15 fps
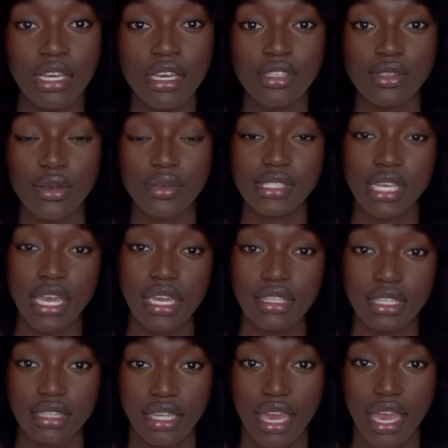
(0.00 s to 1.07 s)
So I was saying
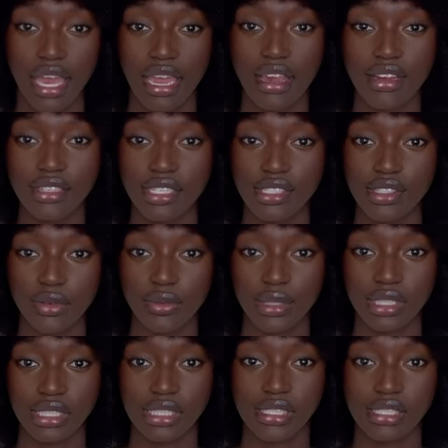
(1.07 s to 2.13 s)
that the hair doesn't
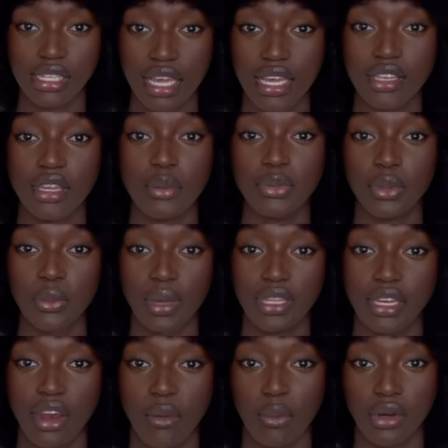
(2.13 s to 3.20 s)
really stand up the way that
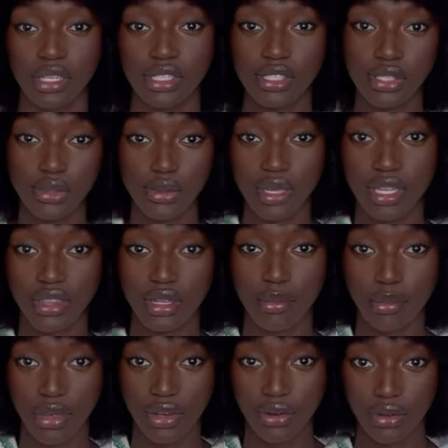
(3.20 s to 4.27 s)
I wanted to in the
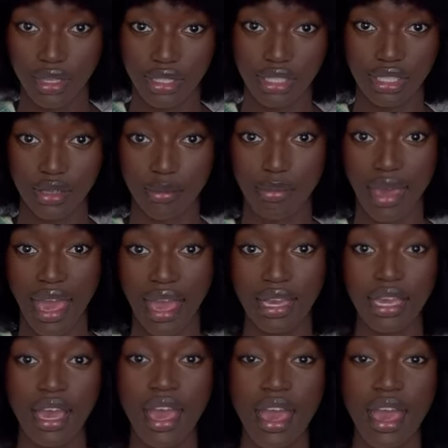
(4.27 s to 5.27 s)
middle and in the back.